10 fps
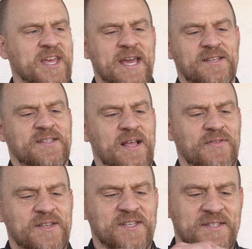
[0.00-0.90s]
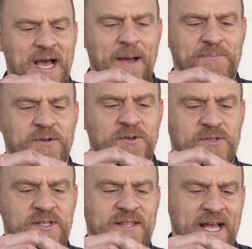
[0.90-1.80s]
case then these
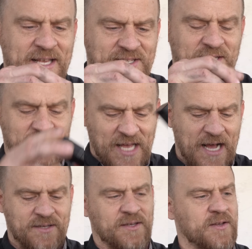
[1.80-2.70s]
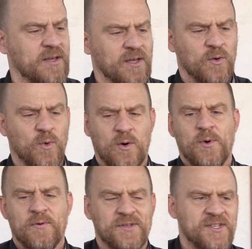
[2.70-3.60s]
adapters, that is exactly what
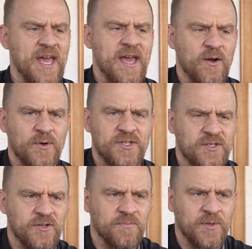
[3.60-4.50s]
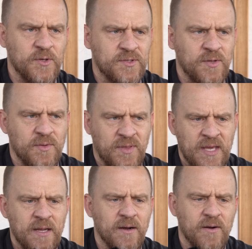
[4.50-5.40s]
we were saying, which is your Bluetooth
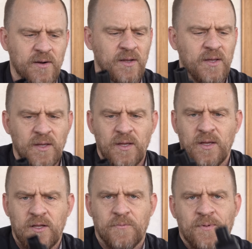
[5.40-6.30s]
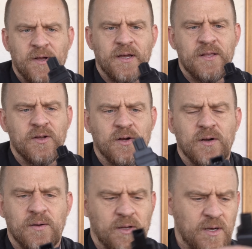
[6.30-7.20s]
here, mm-hmm. you're plugging
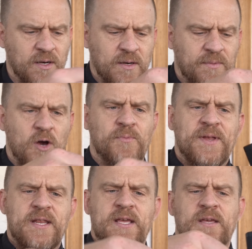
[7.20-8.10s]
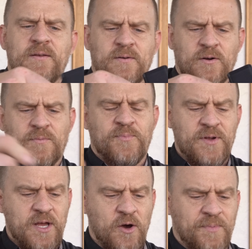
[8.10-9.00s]
your um, OBD or
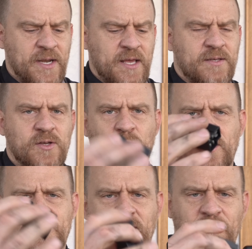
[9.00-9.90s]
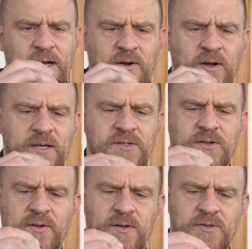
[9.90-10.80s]
pre-OBD. So we were talking about
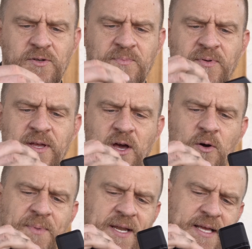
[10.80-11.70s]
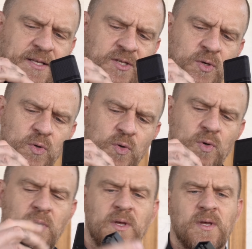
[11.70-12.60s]
Chrysler. There's your pre-OBD2